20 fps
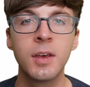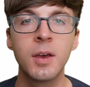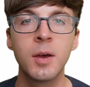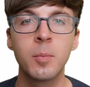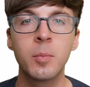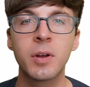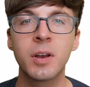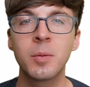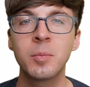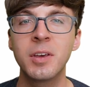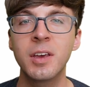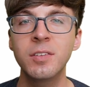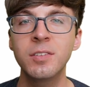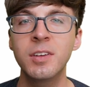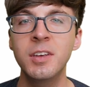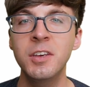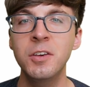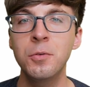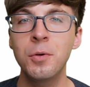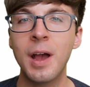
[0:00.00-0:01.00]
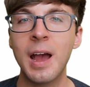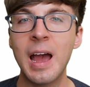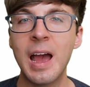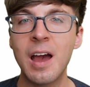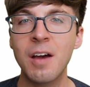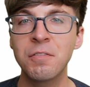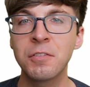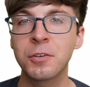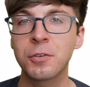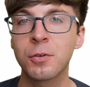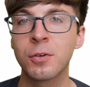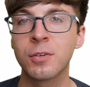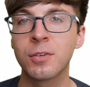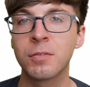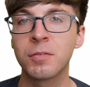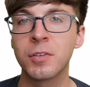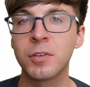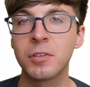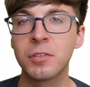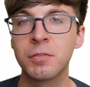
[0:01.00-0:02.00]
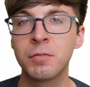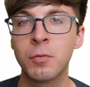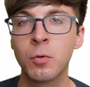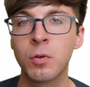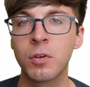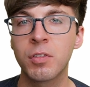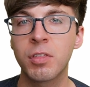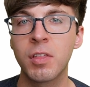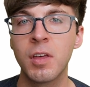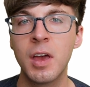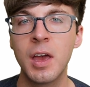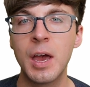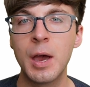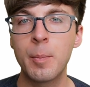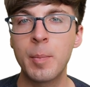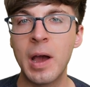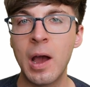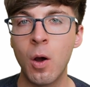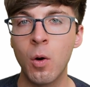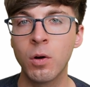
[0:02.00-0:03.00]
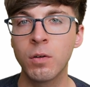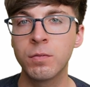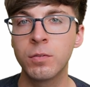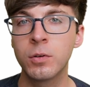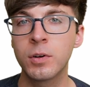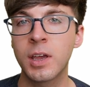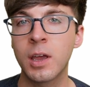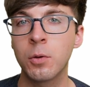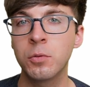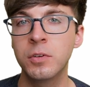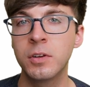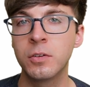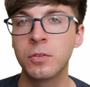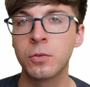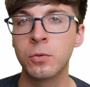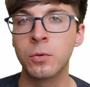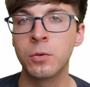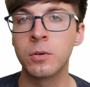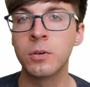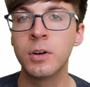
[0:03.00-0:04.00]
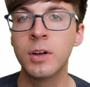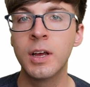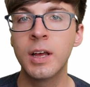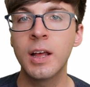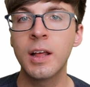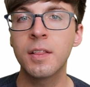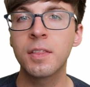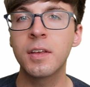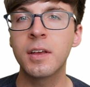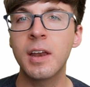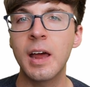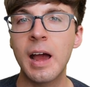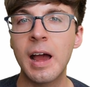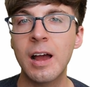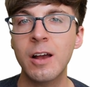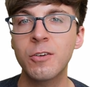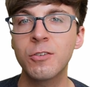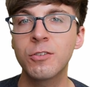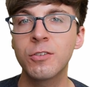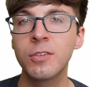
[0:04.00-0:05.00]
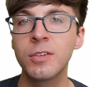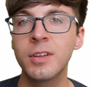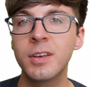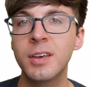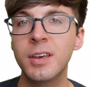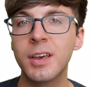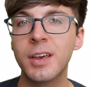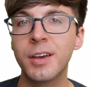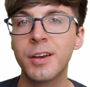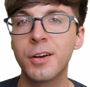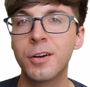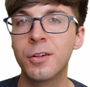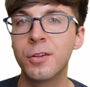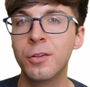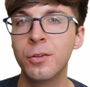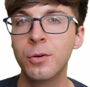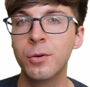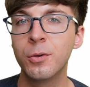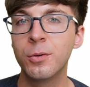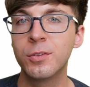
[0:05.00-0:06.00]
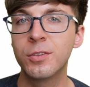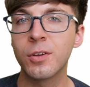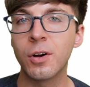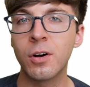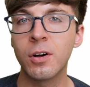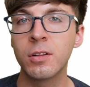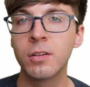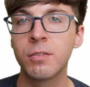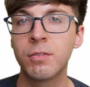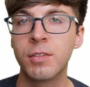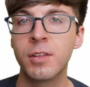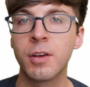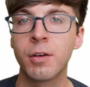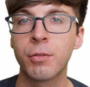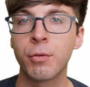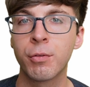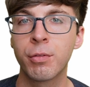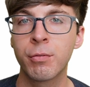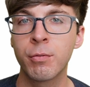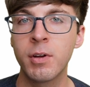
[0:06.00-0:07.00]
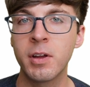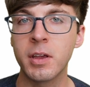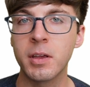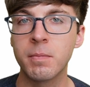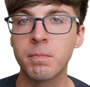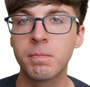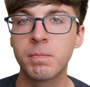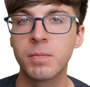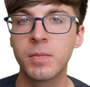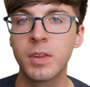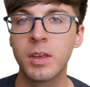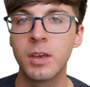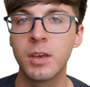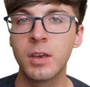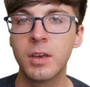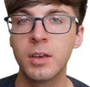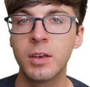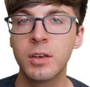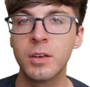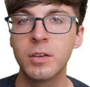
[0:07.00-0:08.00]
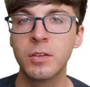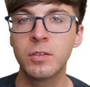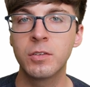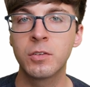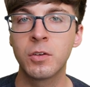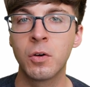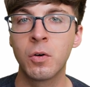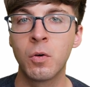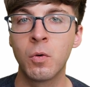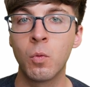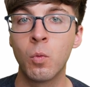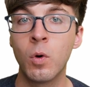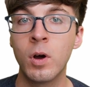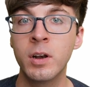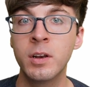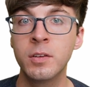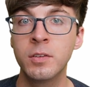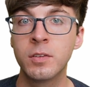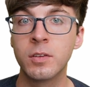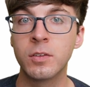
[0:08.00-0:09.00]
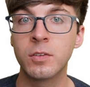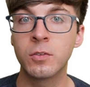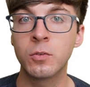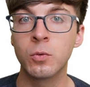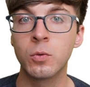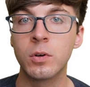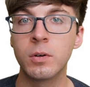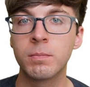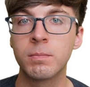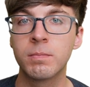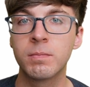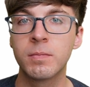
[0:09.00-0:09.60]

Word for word: But I'm guessing you haven't heard of this fourth powerful counting tool that actually includes all of the other three. So what is this tool?